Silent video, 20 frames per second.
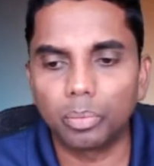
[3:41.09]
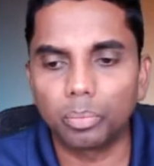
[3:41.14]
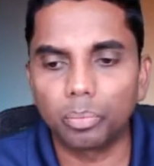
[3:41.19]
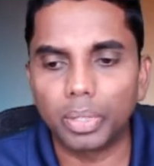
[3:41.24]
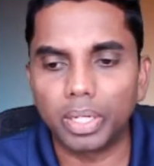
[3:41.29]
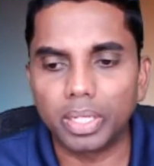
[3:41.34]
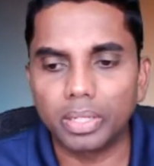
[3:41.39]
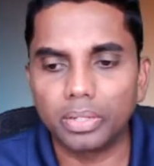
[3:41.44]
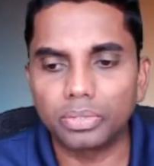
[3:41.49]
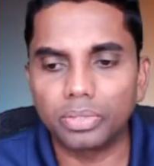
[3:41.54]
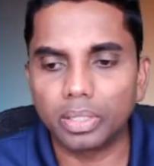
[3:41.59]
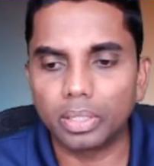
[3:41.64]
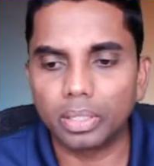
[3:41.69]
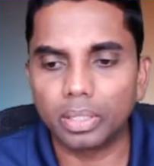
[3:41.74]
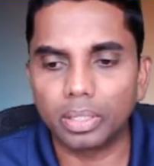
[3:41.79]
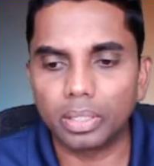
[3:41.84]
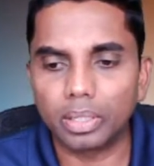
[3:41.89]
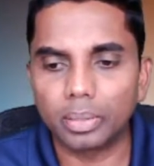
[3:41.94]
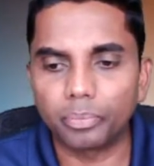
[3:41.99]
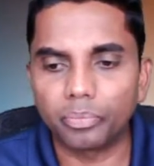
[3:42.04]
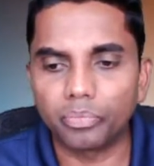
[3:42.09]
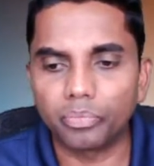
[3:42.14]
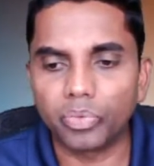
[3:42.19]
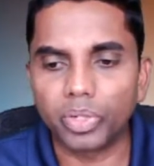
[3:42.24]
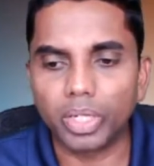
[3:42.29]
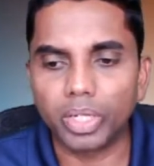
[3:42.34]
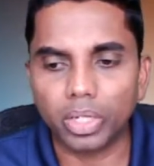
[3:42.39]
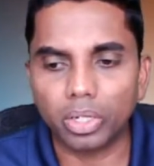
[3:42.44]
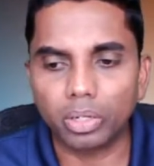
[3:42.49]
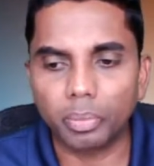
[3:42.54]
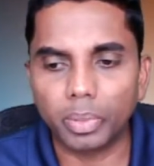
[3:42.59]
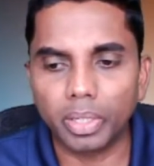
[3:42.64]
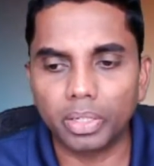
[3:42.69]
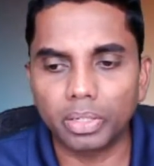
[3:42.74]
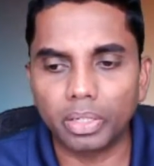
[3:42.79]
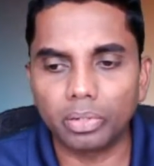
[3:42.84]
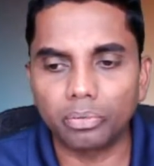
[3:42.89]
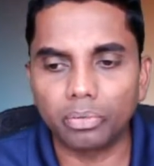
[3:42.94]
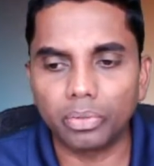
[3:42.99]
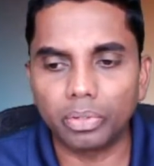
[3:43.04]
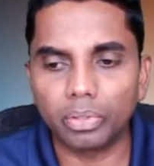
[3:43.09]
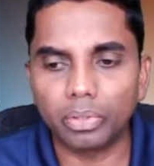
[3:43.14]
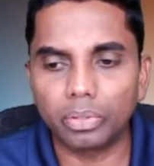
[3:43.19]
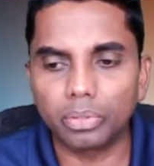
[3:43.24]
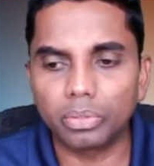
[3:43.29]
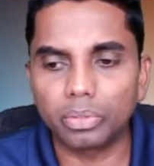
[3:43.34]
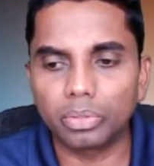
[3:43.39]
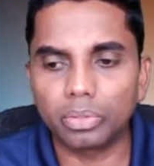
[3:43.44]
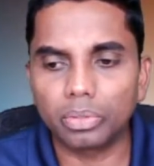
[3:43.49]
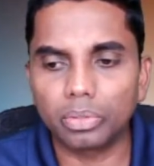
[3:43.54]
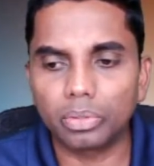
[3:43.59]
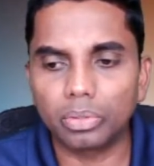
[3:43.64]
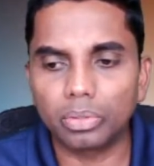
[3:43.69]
please, we recommend you